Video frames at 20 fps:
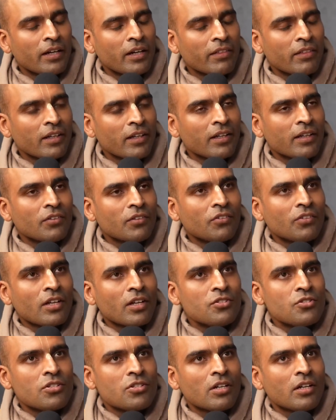I think it's
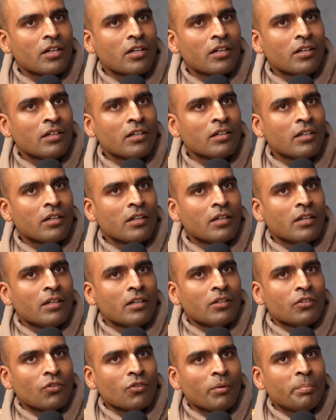such a
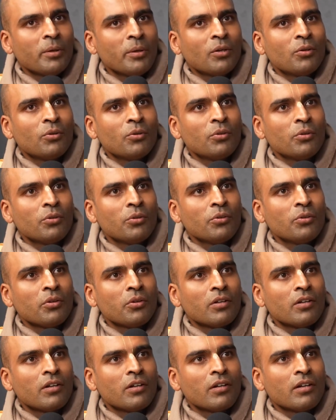topical
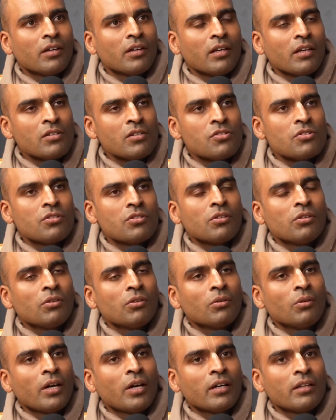
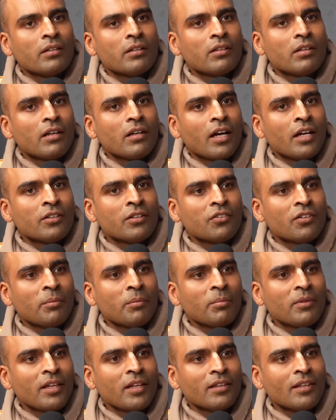issue and
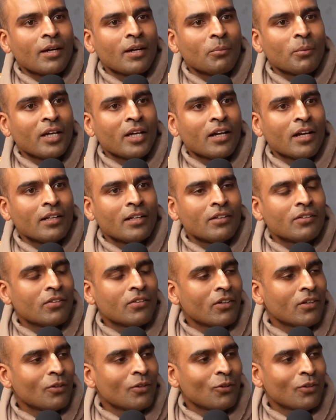something that we kind of
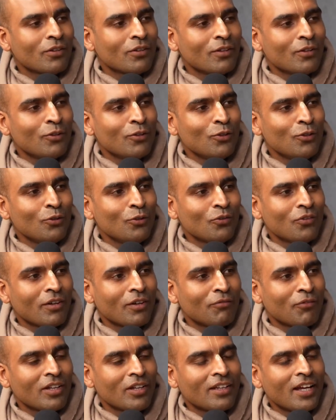turn on the news
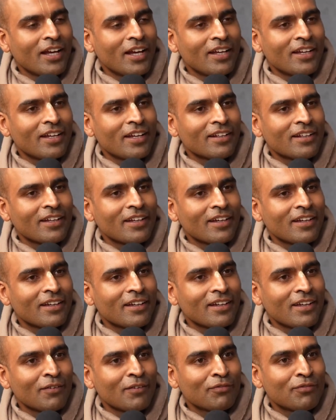every day, and it
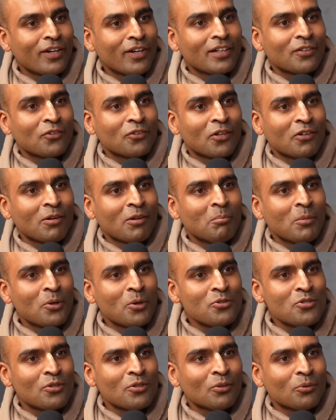affects our
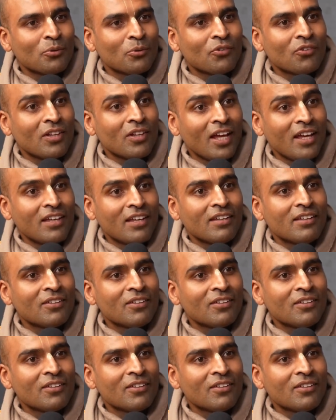emotional state,